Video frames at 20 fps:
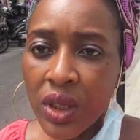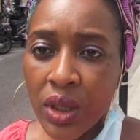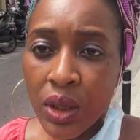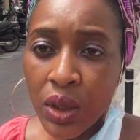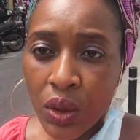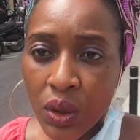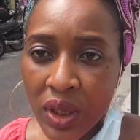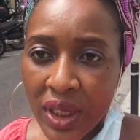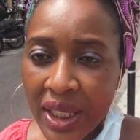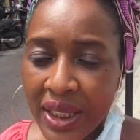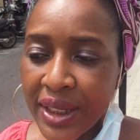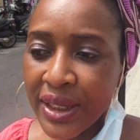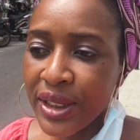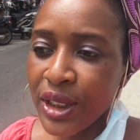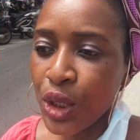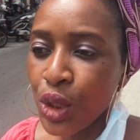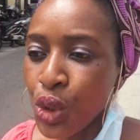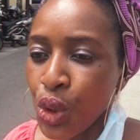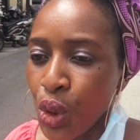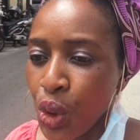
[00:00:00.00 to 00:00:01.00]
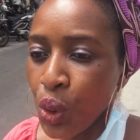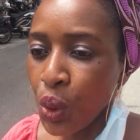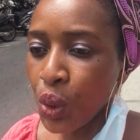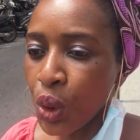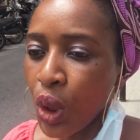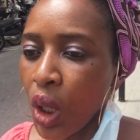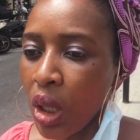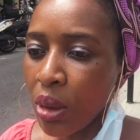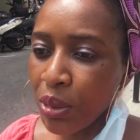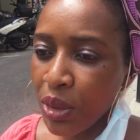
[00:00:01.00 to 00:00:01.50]
You know, that is the new
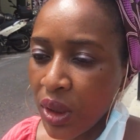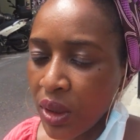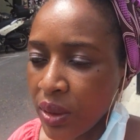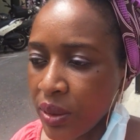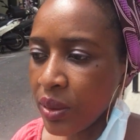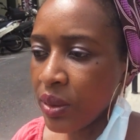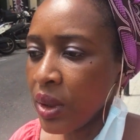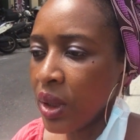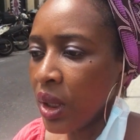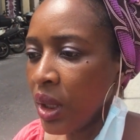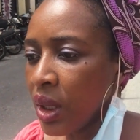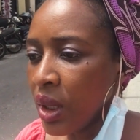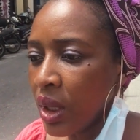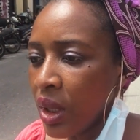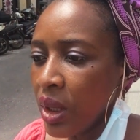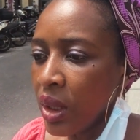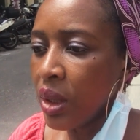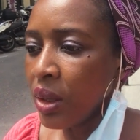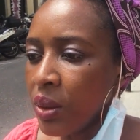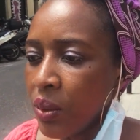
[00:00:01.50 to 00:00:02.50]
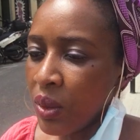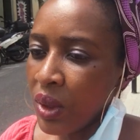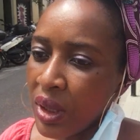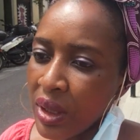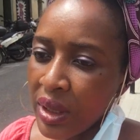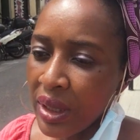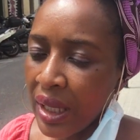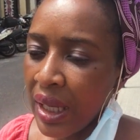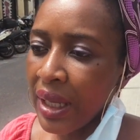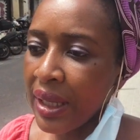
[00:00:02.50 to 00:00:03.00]
normal. Well,
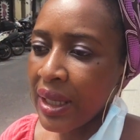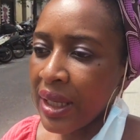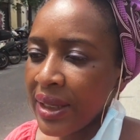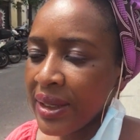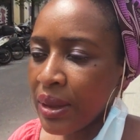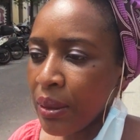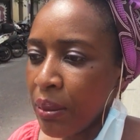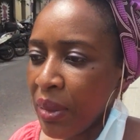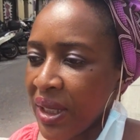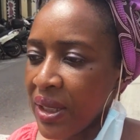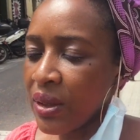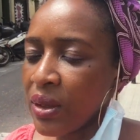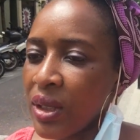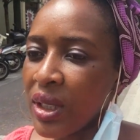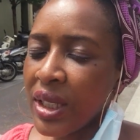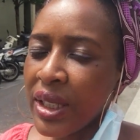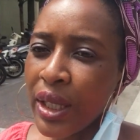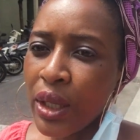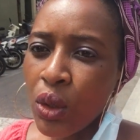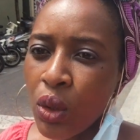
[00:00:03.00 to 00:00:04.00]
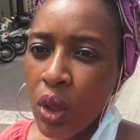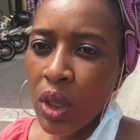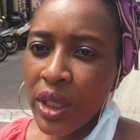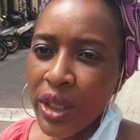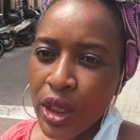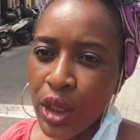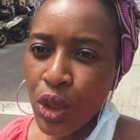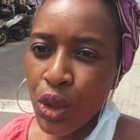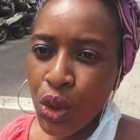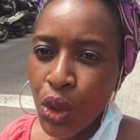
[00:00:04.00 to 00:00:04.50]
at least in Barcelona, they call
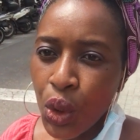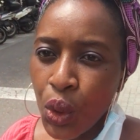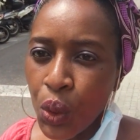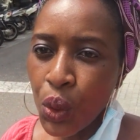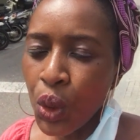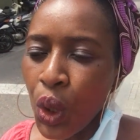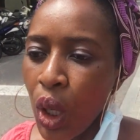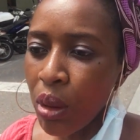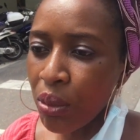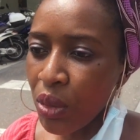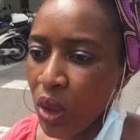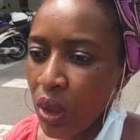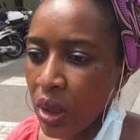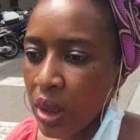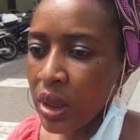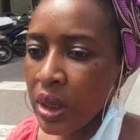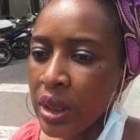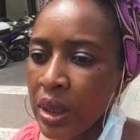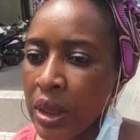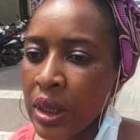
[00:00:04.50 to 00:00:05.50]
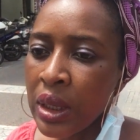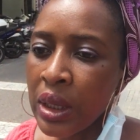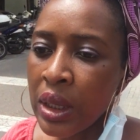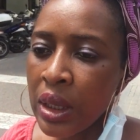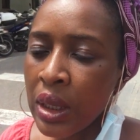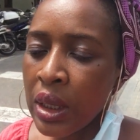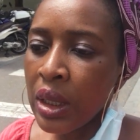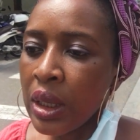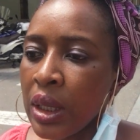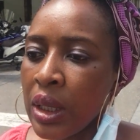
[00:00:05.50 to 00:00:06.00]
it the new normal.
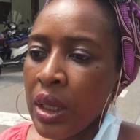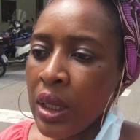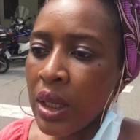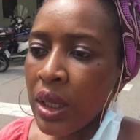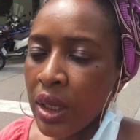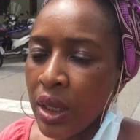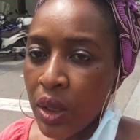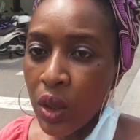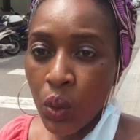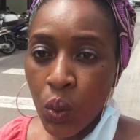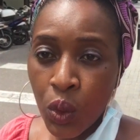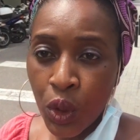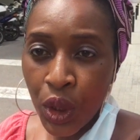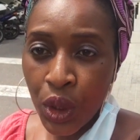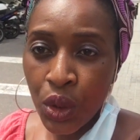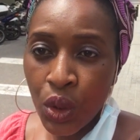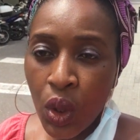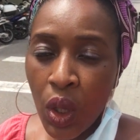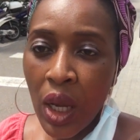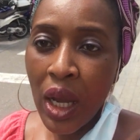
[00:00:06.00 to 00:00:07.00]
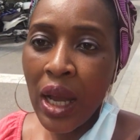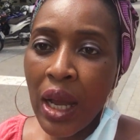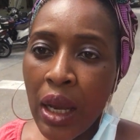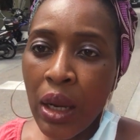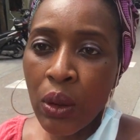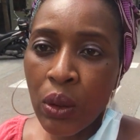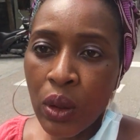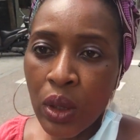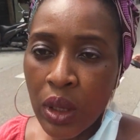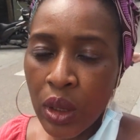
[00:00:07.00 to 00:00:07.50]
Yeah, we don't know
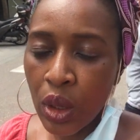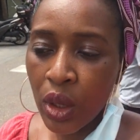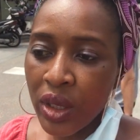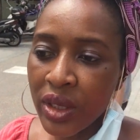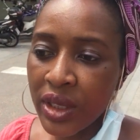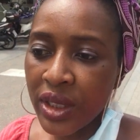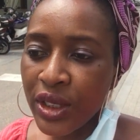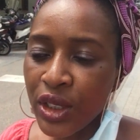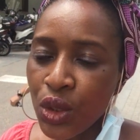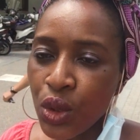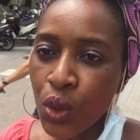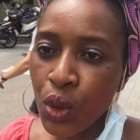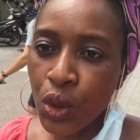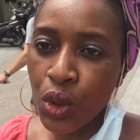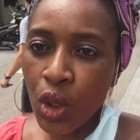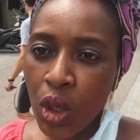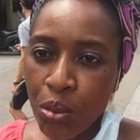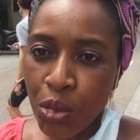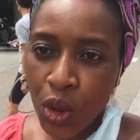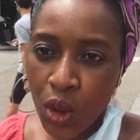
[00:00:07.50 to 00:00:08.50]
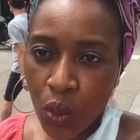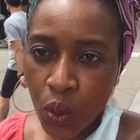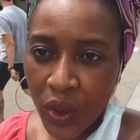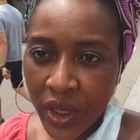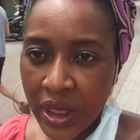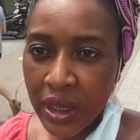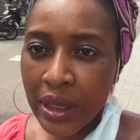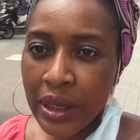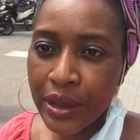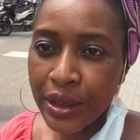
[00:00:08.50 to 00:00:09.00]
how long this new normal
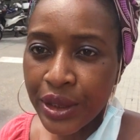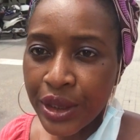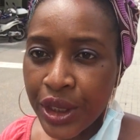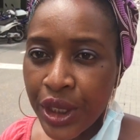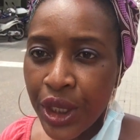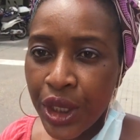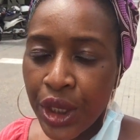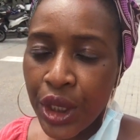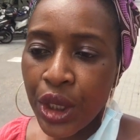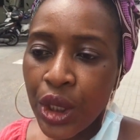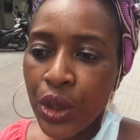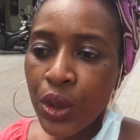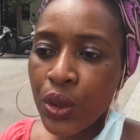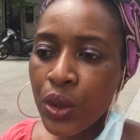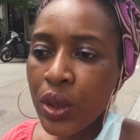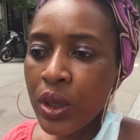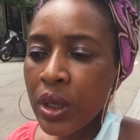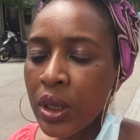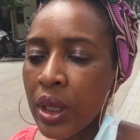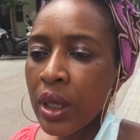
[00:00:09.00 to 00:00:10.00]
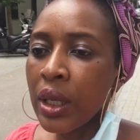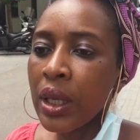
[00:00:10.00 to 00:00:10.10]
will continue.